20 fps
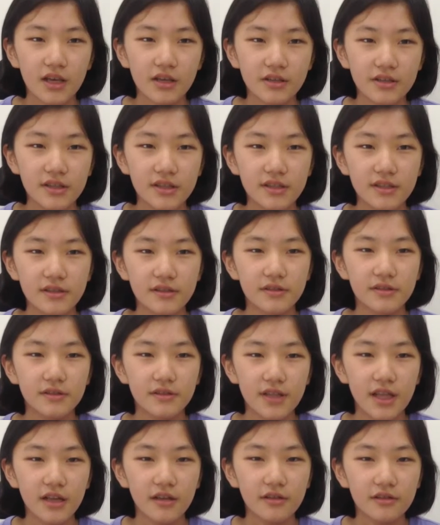She is
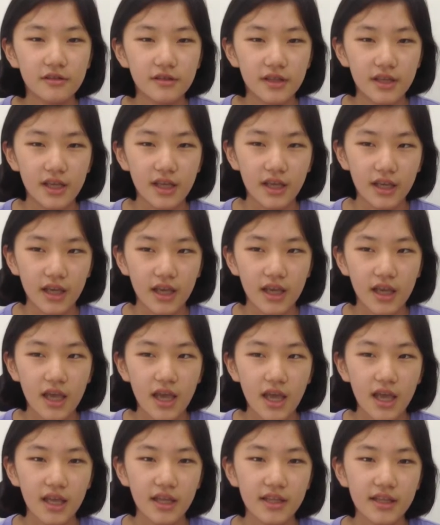good at cooking
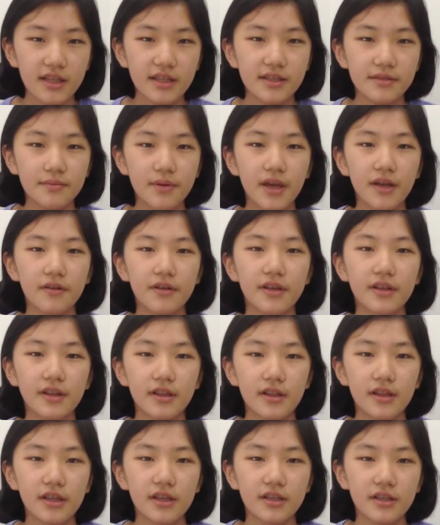and is very
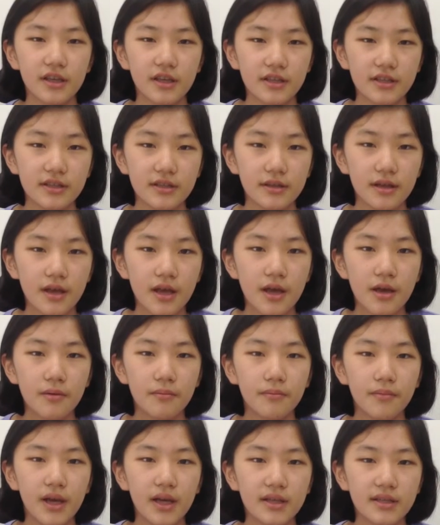delicious.
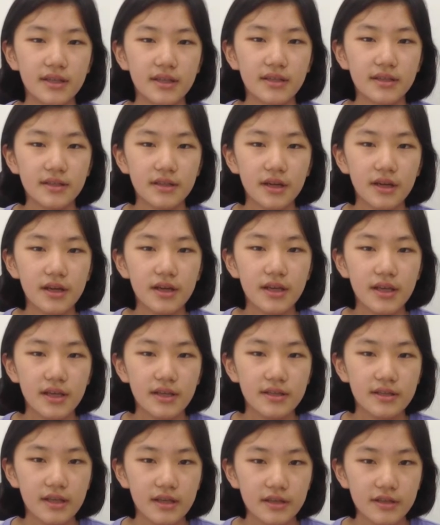My sister
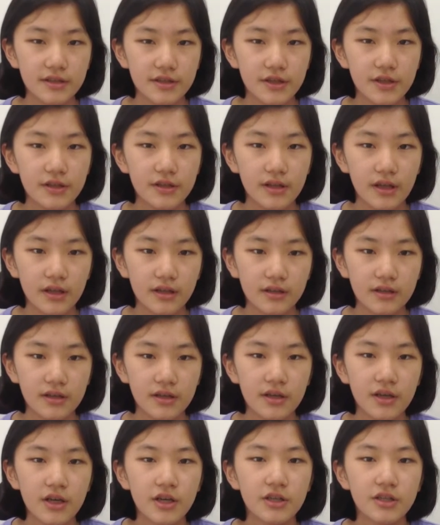is a student.
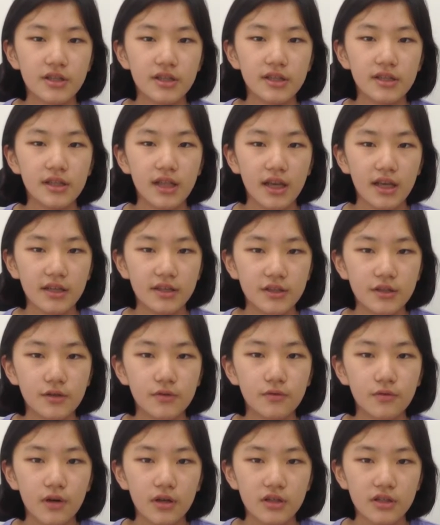She likes to
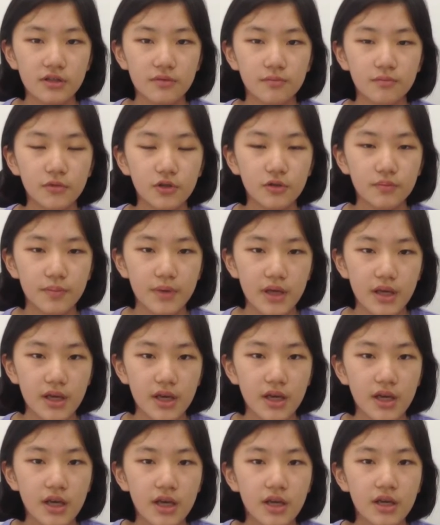watch movies.
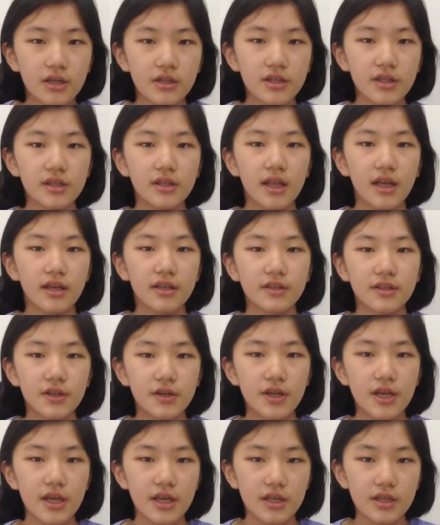She likes to
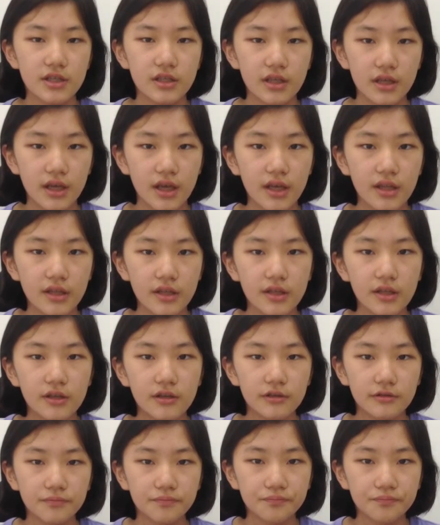eat chicken too.